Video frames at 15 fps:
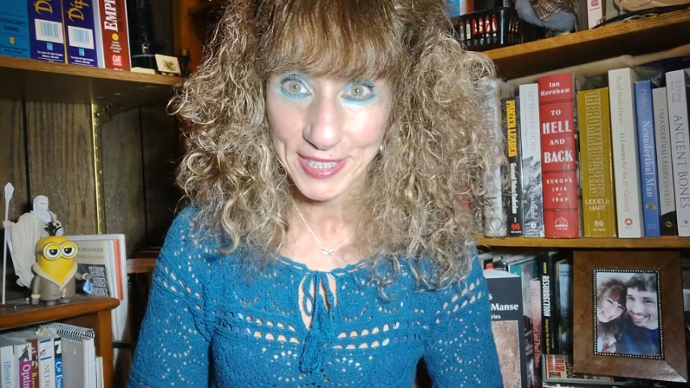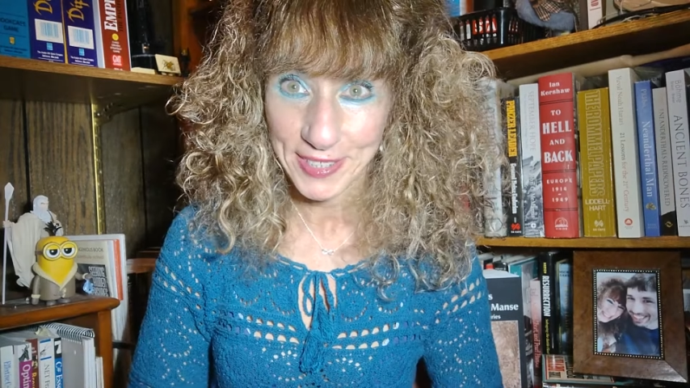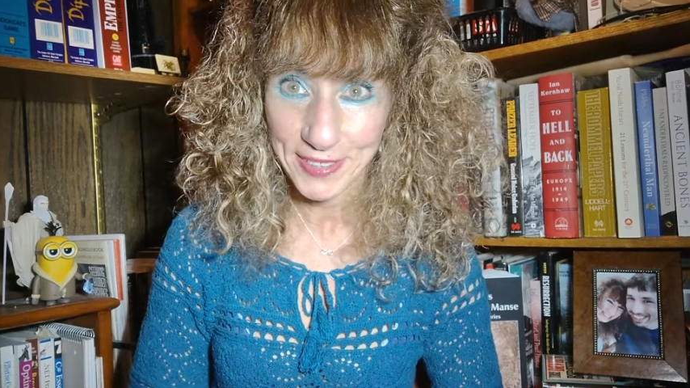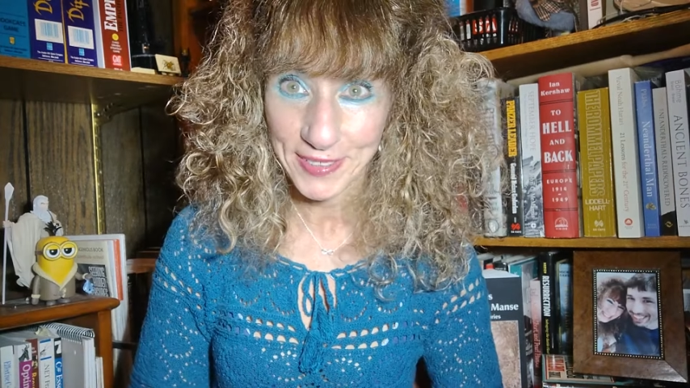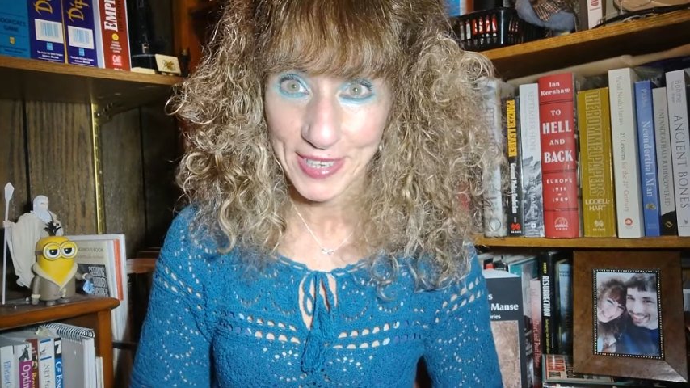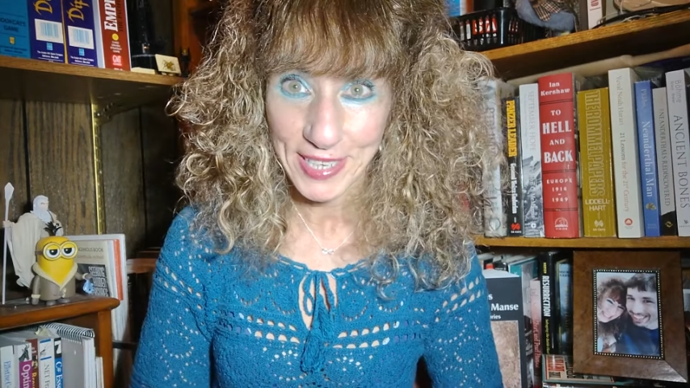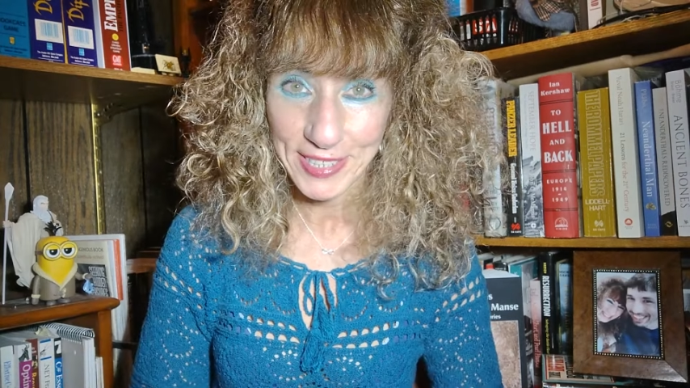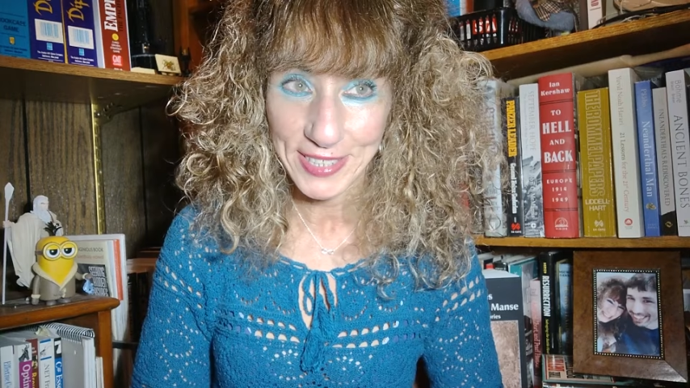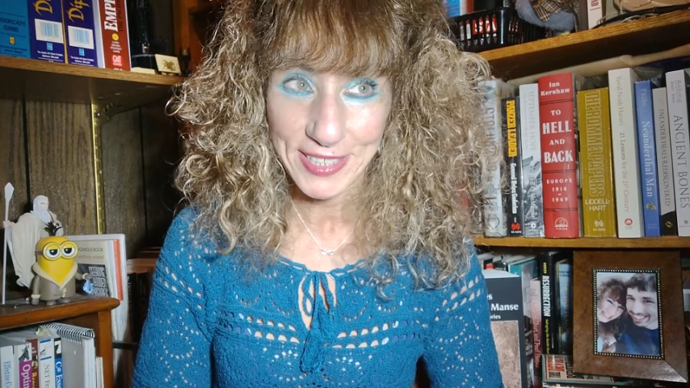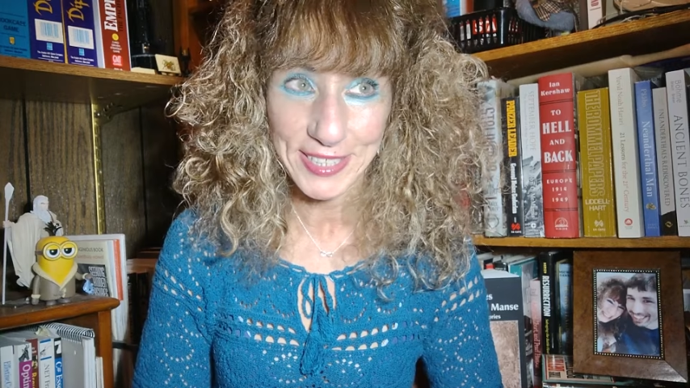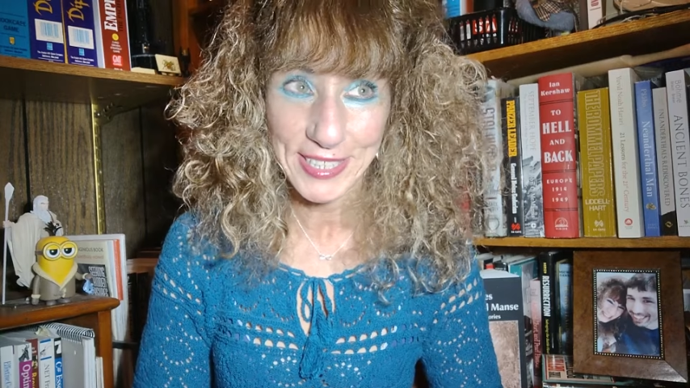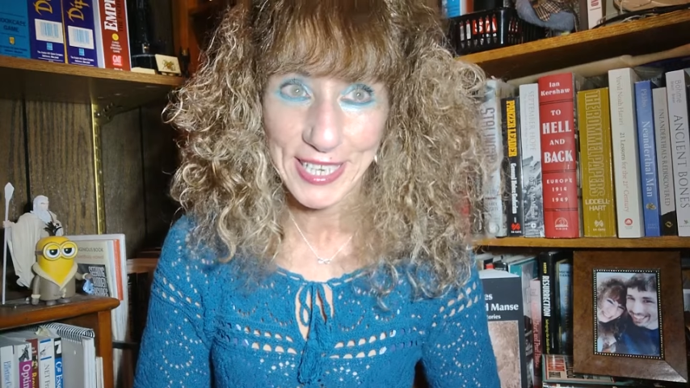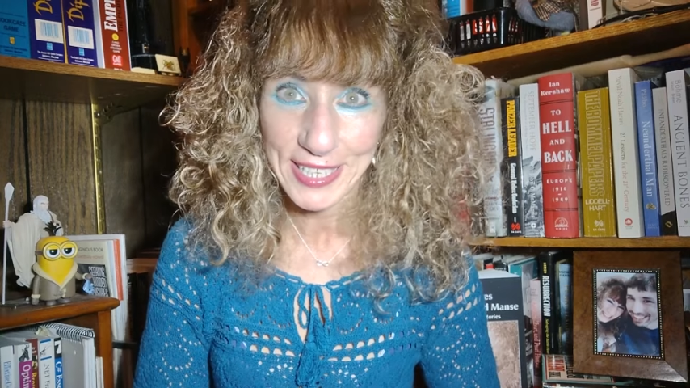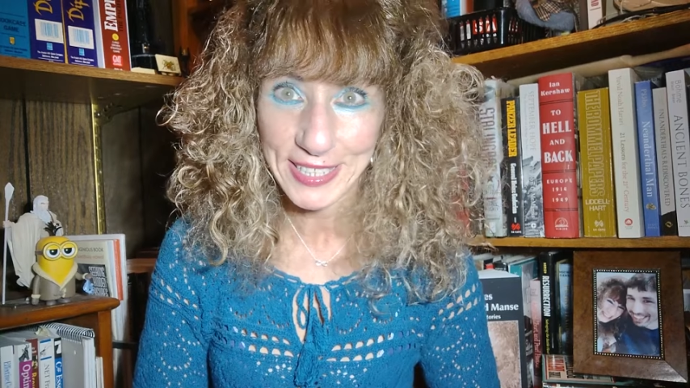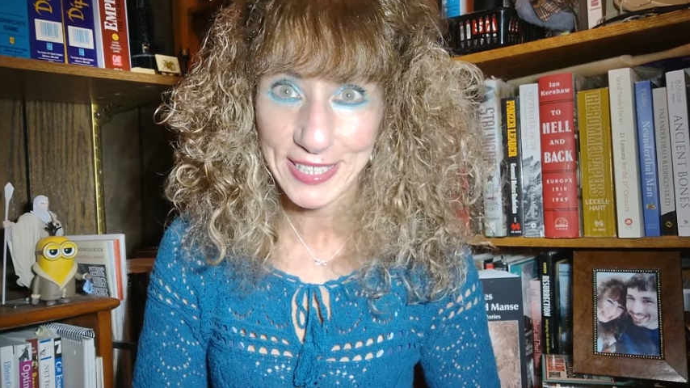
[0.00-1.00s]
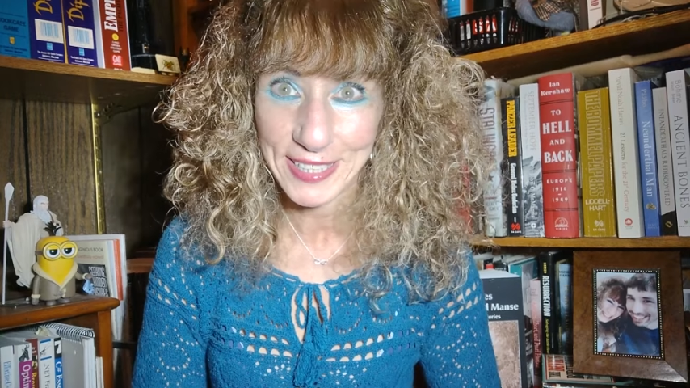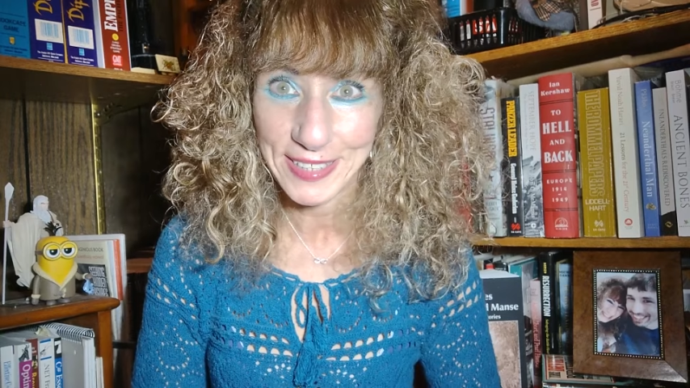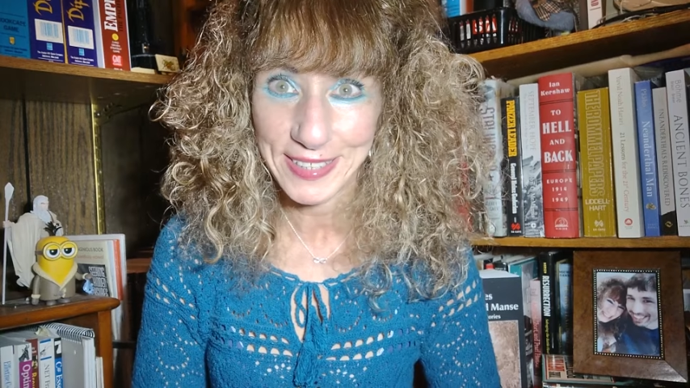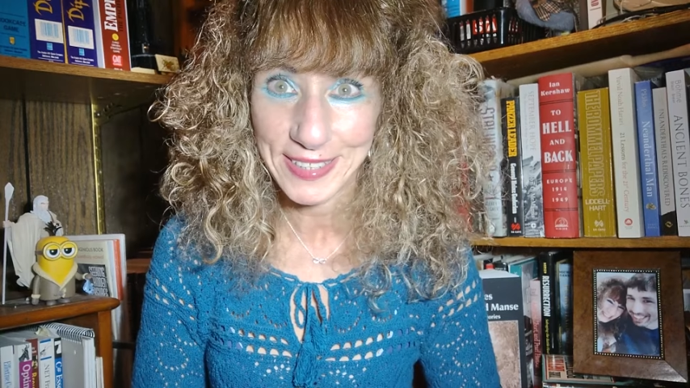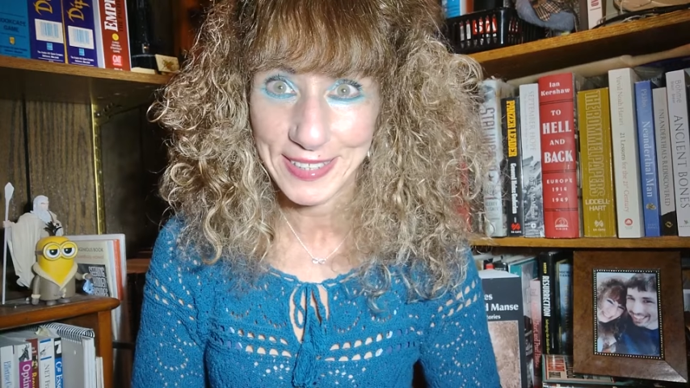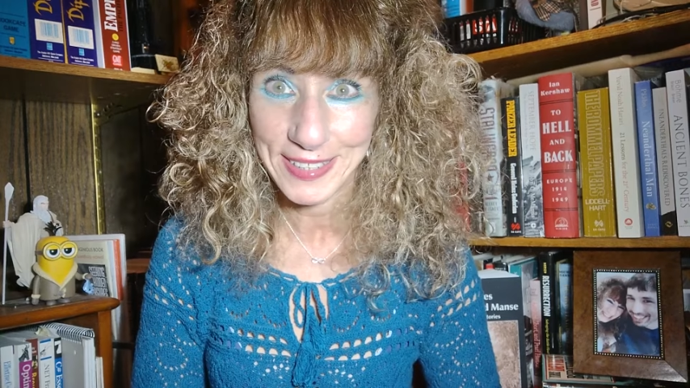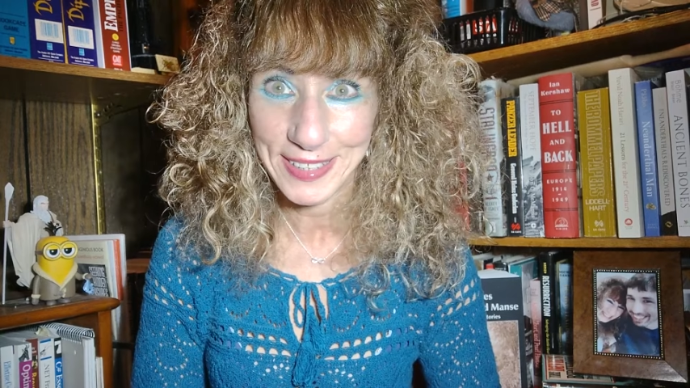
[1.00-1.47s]
You know, I just sat
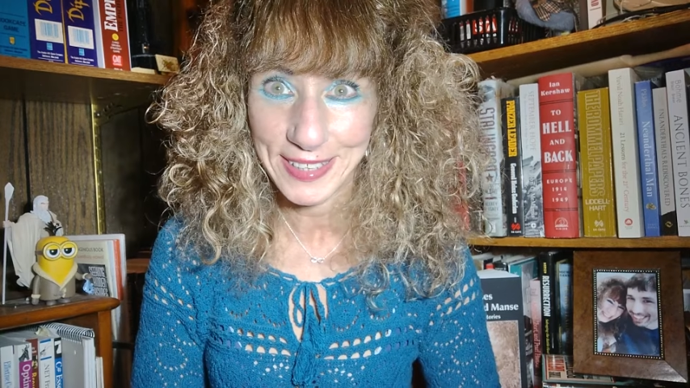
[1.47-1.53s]
there and,